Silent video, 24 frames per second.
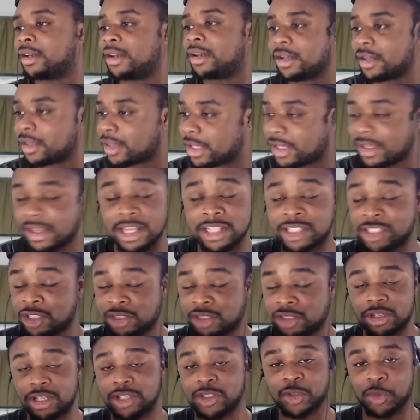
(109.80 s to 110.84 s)
Like, I,
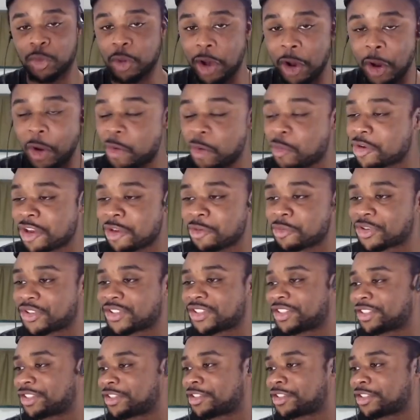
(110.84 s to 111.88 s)
swear Opium is
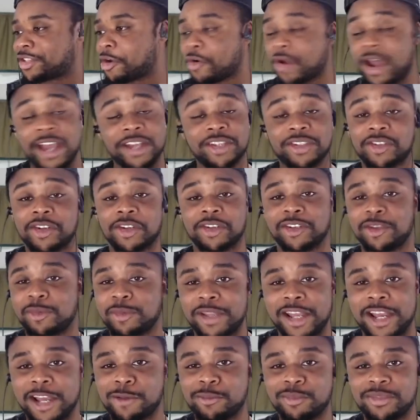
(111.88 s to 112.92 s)
just so extra
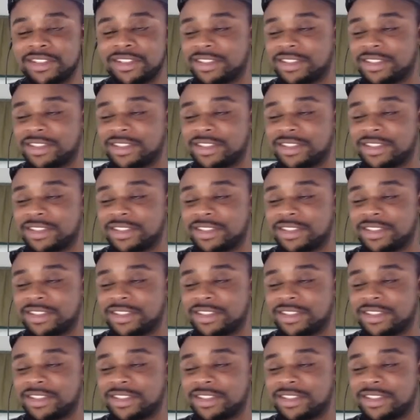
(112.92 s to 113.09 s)
sometimes.